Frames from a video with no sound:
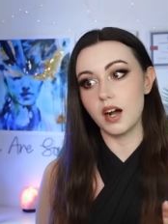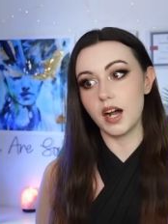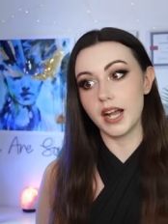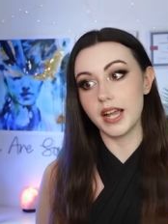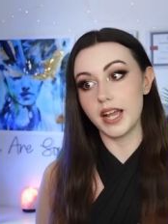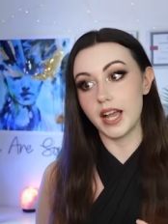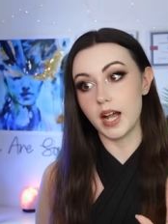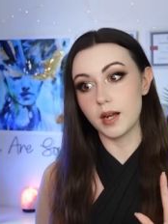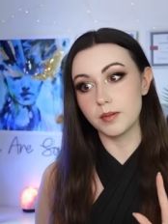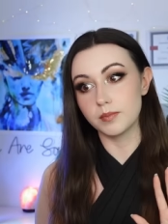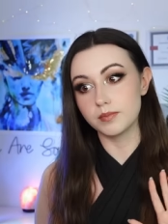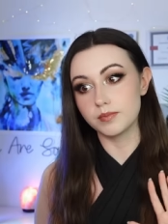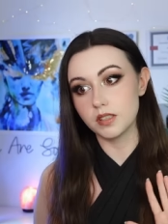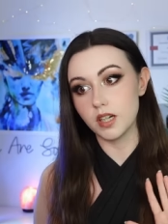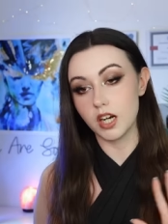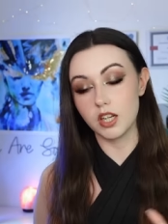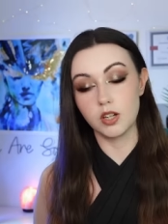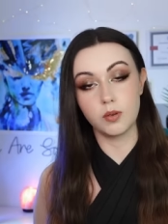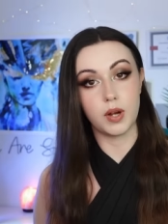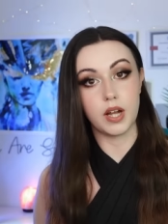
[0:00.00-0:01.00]
I am
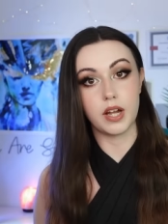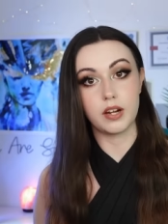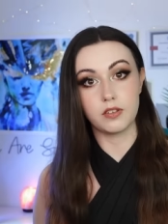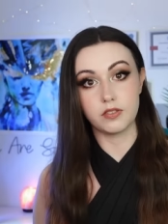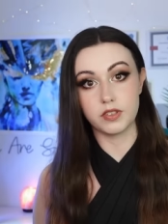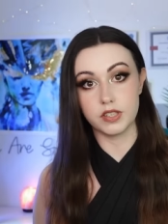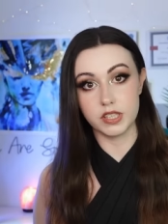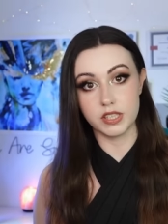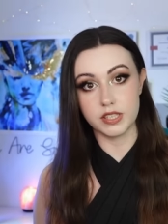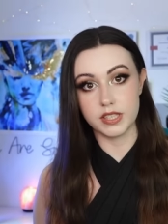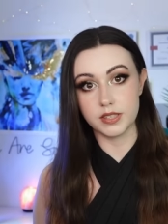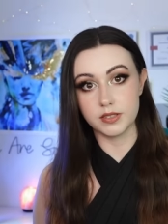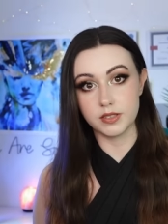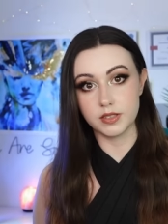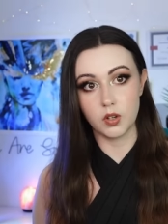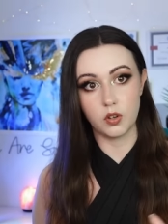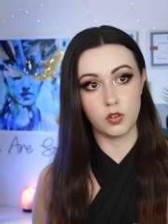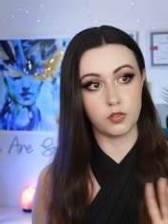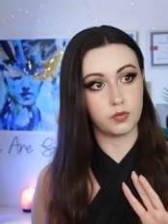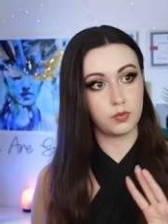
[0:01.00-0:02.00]
unaware of the details
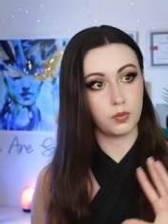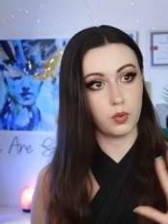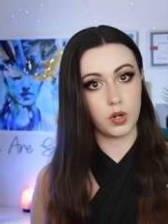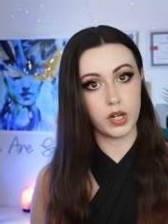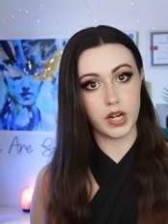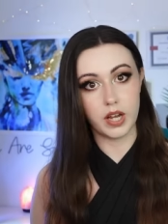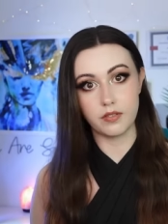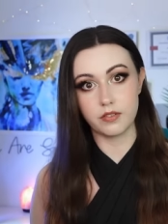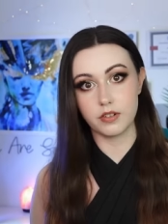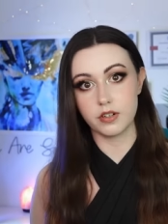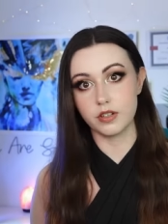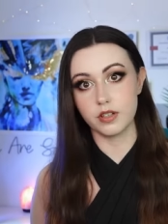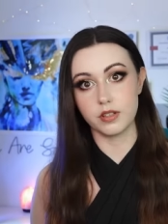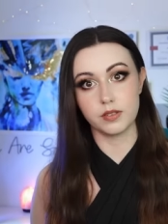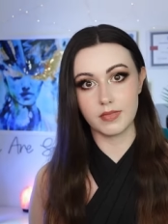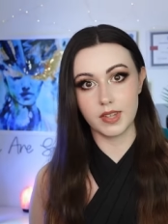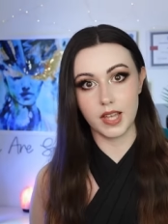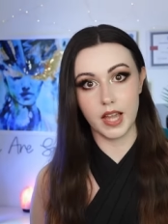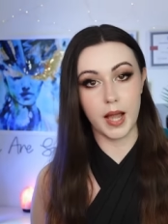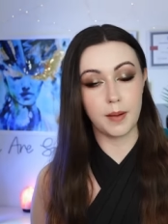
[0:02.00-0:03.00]
of whatever
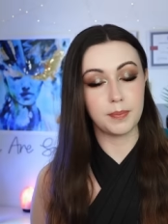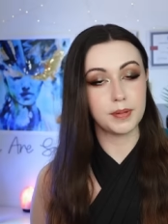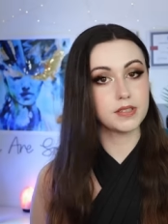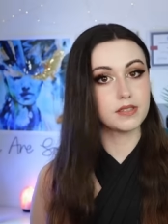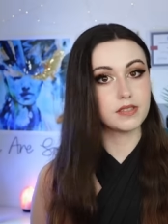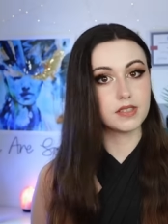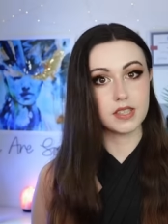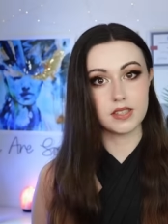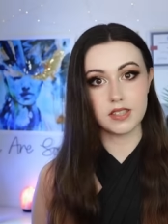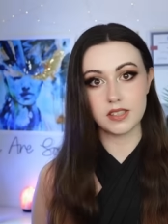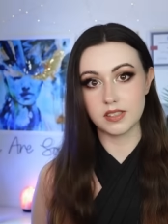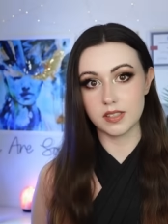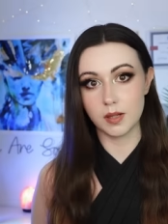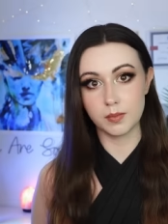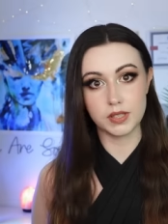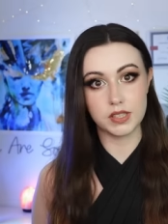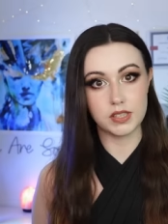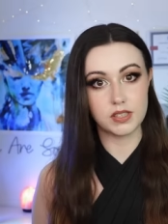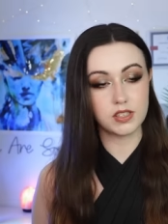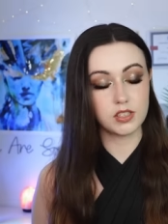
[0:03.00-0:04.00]
happens in this
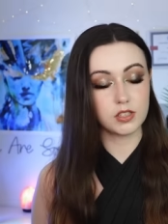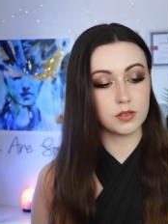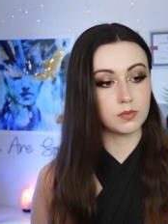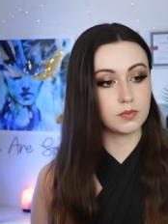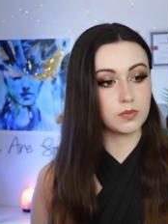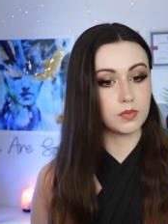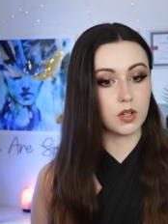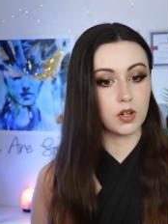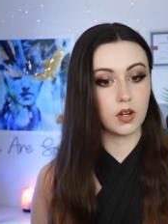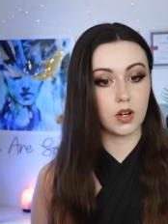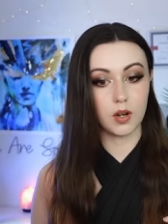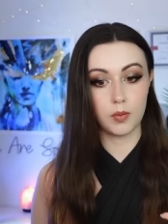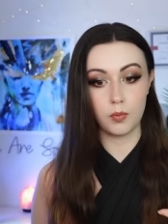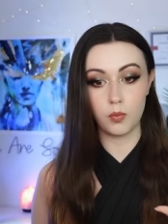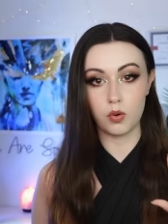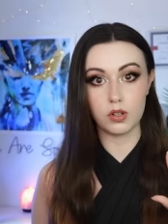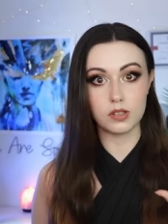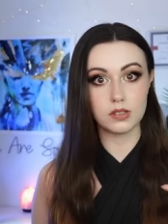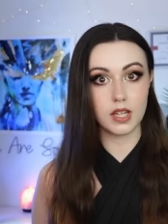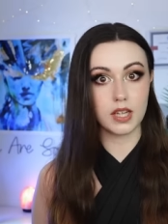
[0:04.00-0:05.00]
subsystem,
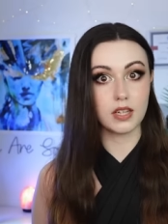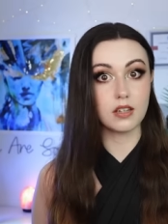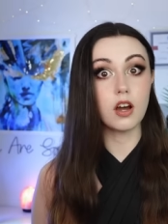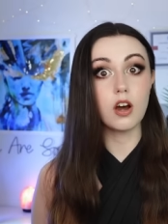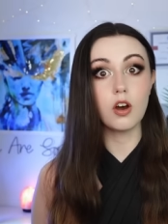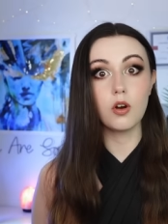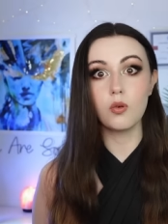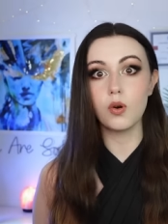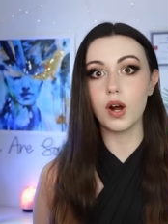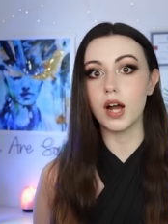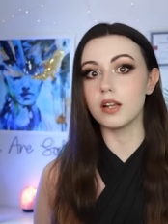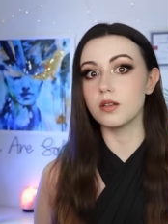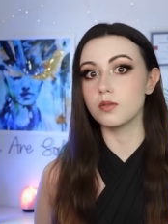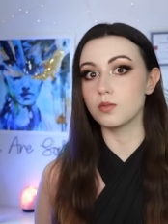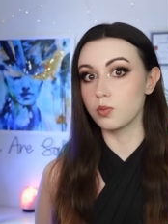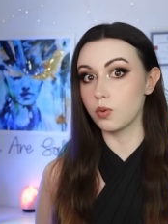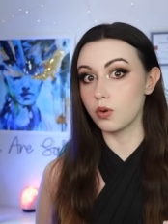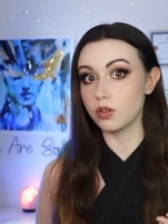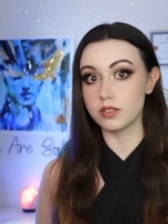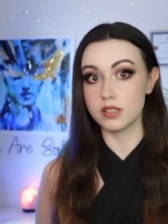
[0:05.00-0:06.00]
what they know
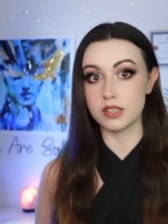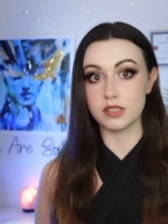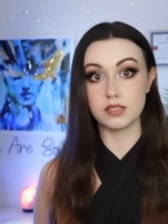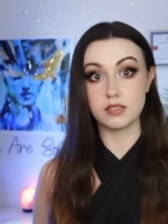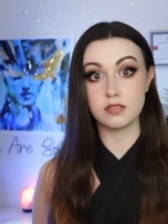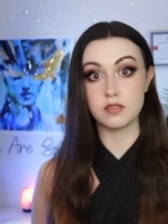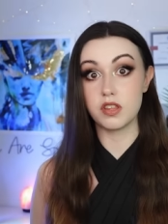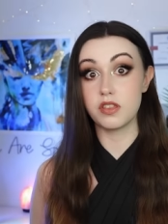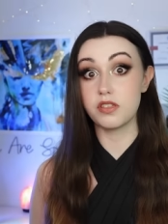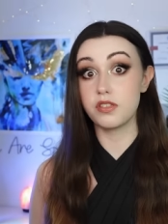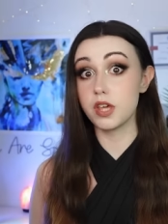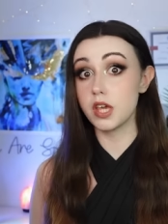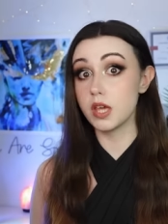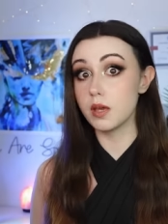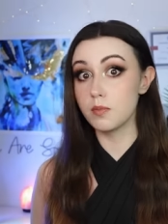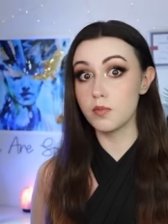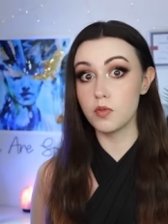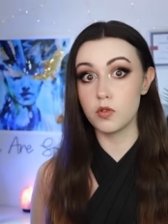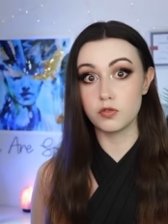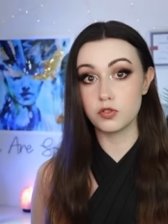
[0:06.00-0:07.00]
and what this
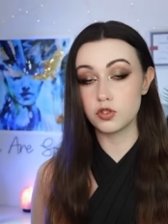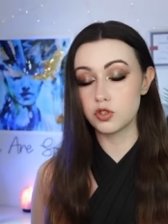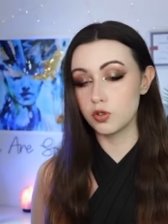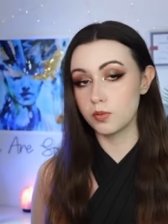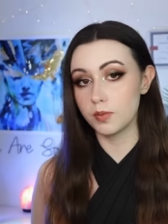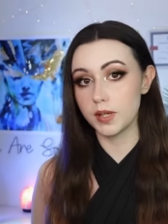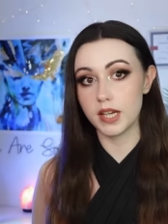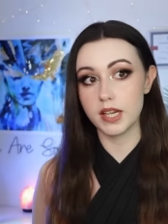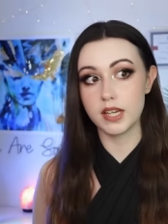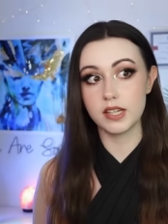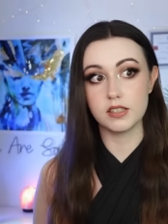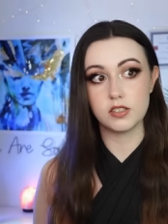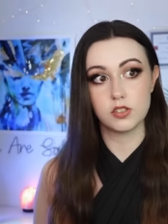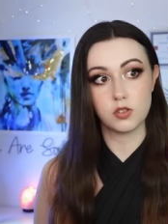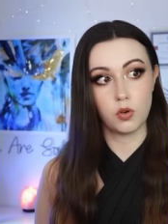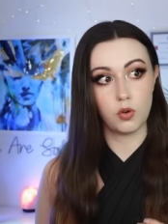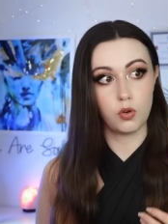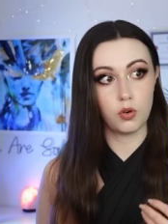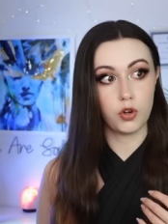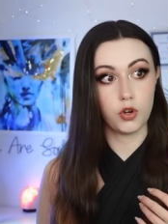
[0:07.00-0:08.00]
theme of trauma is,
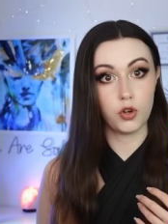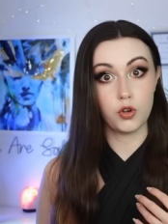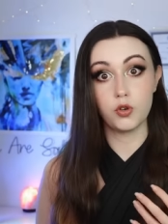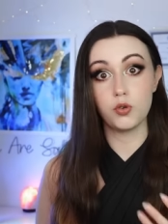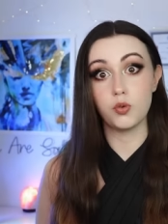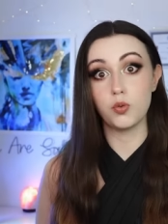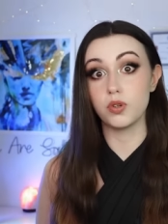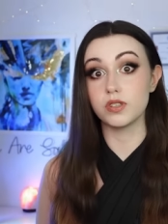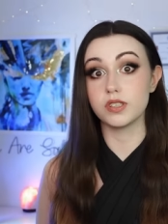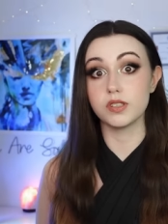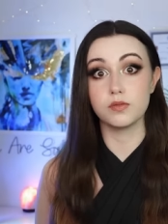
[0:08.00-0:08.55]
or who was